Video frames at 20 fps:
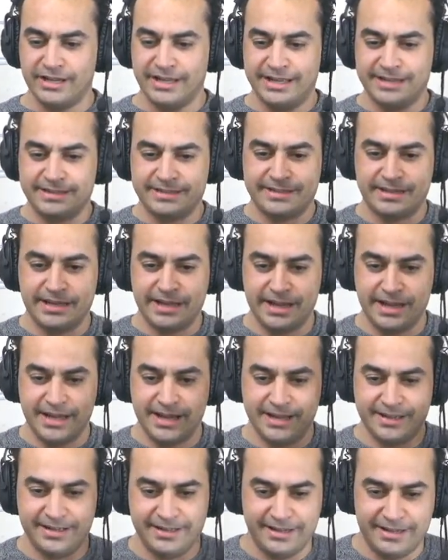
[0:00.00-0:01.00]
It's a
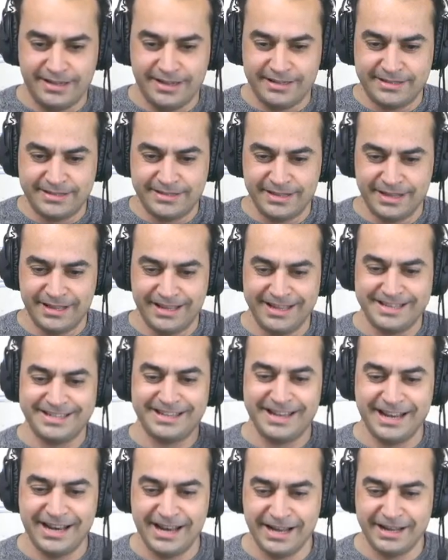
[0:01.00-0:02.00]

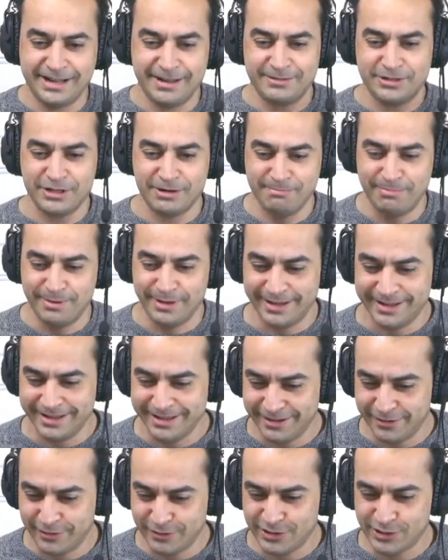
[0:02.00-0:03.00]
kind of like a jumper
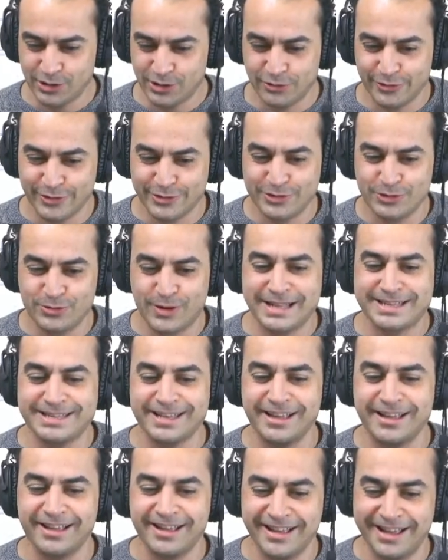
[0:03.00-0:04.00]
or a
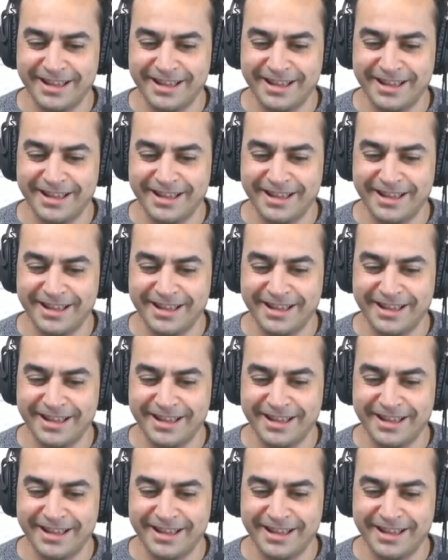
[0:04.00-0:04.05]
sweater.